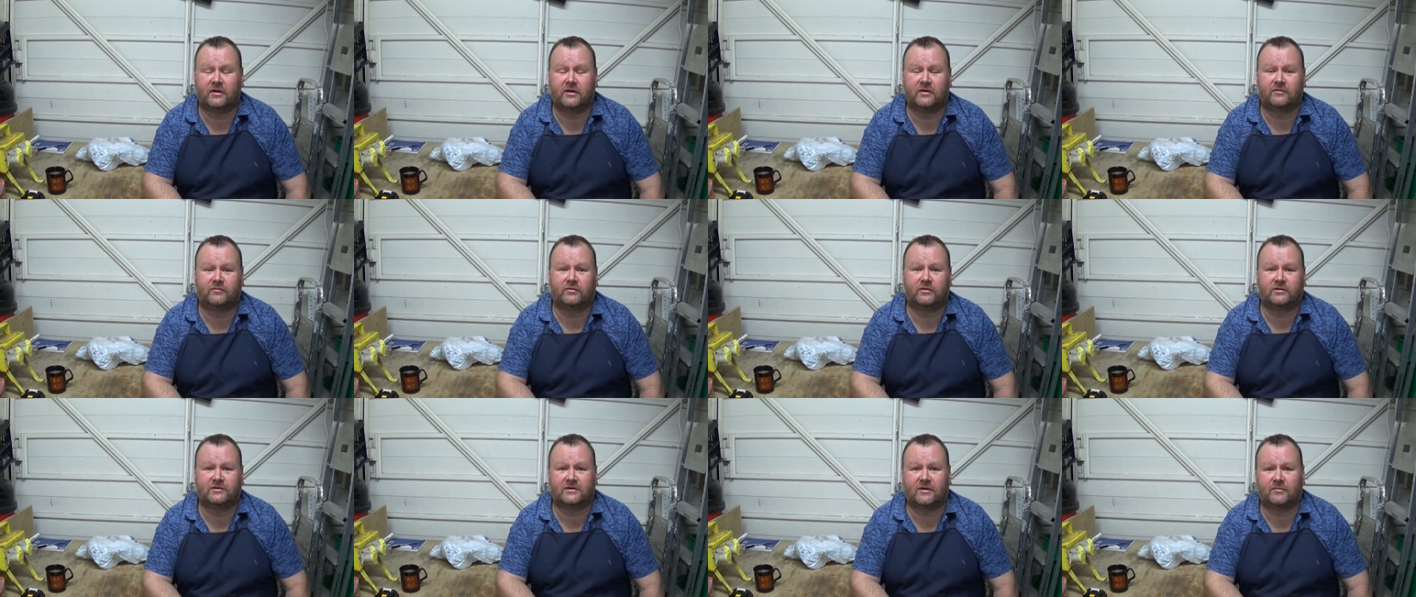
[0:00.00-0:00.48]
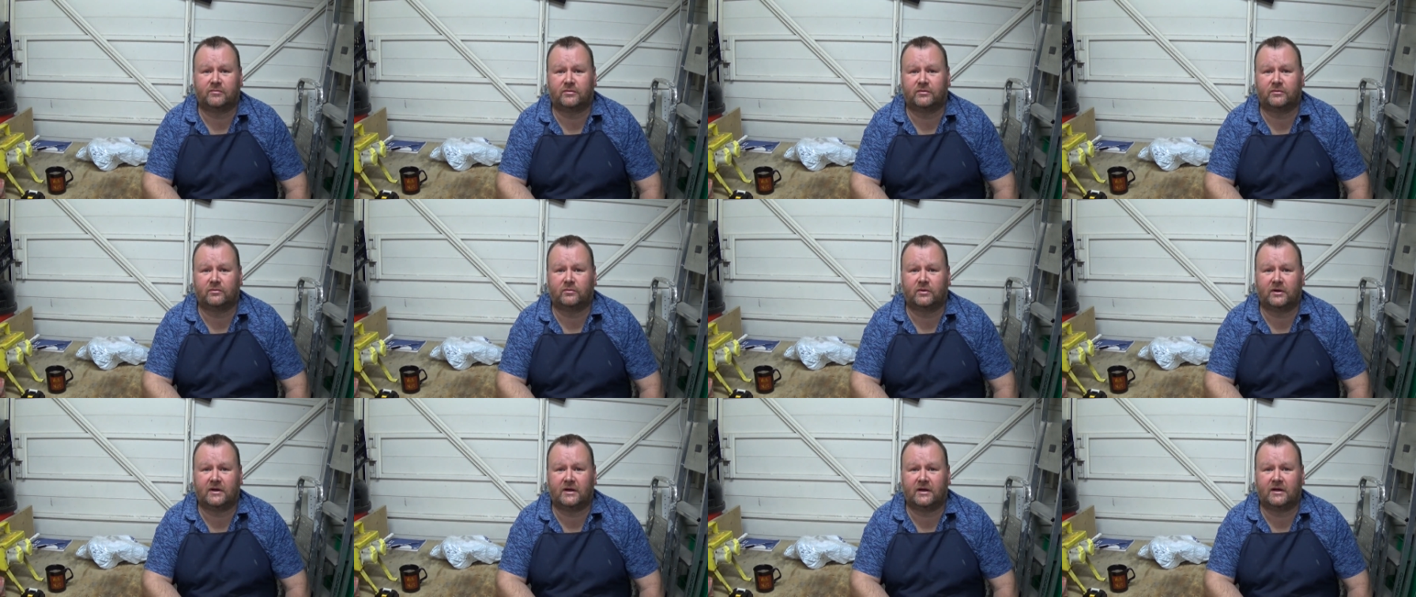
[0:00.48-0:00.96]
For example,
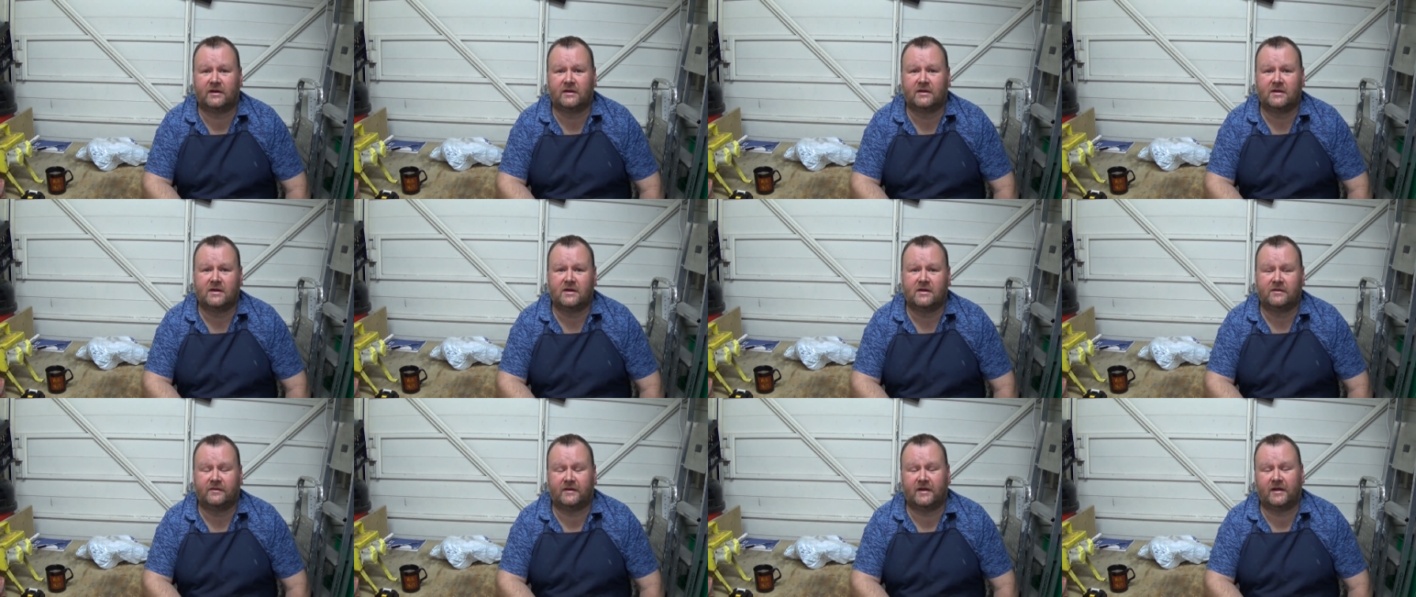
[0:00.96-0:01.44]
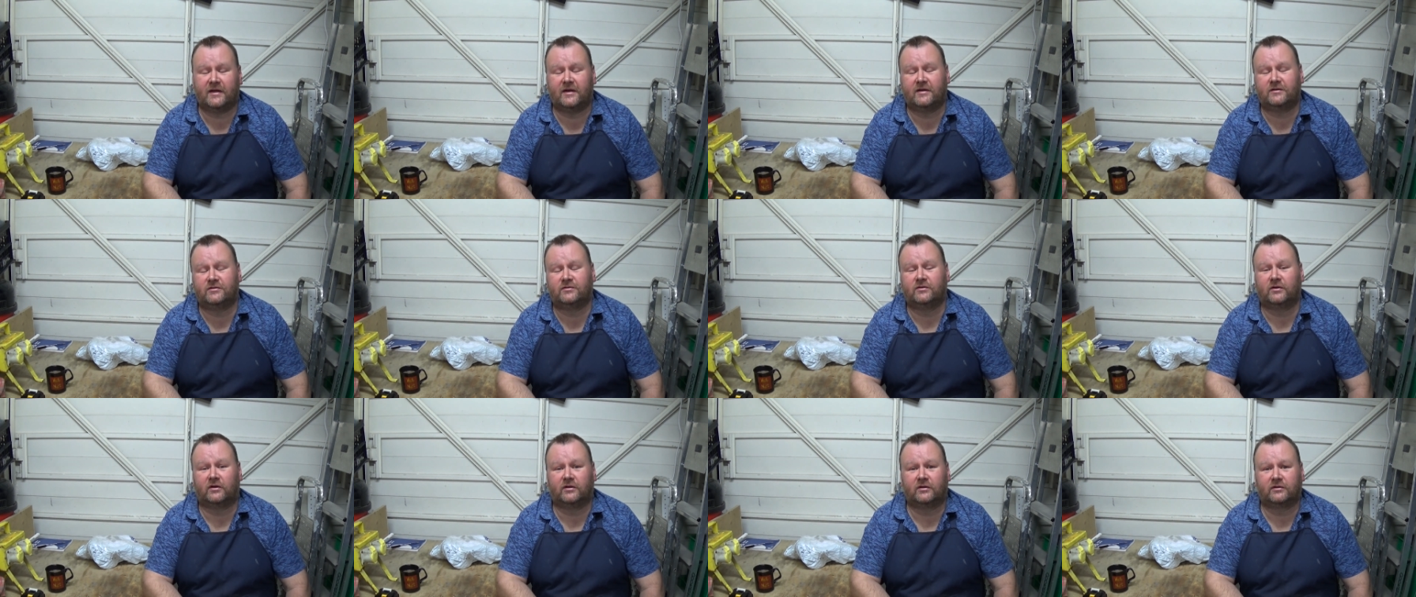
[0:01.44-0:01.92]
where
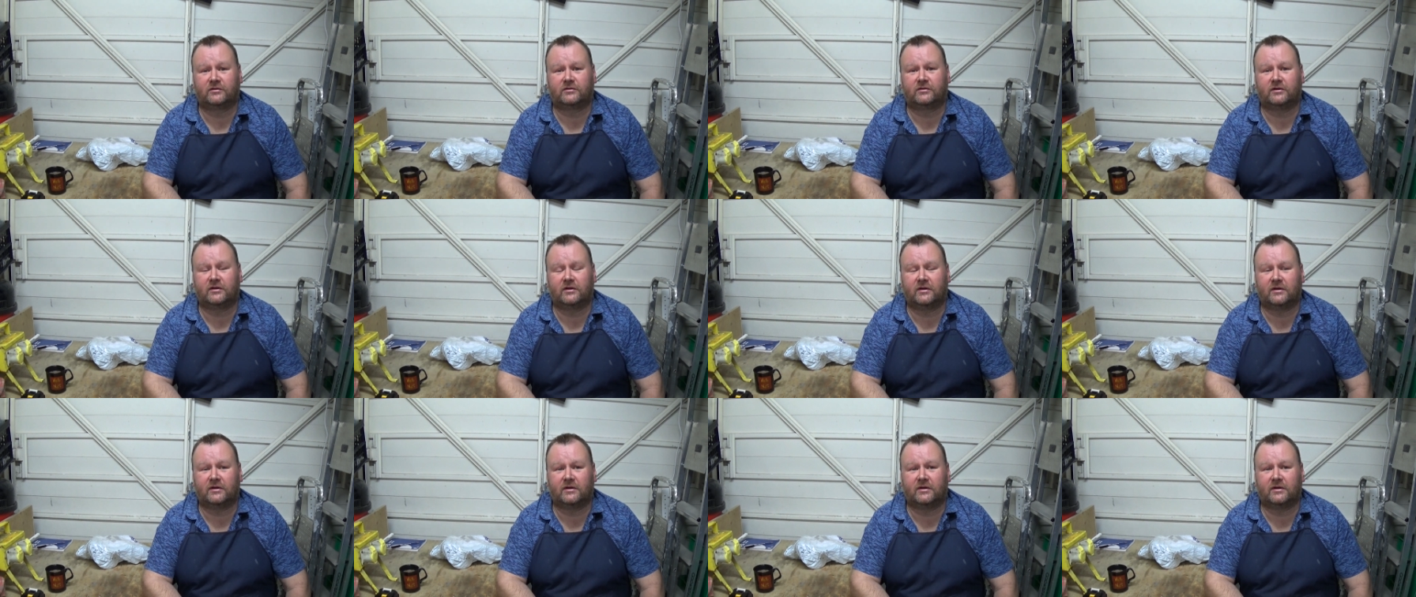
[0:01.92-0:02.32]
there's not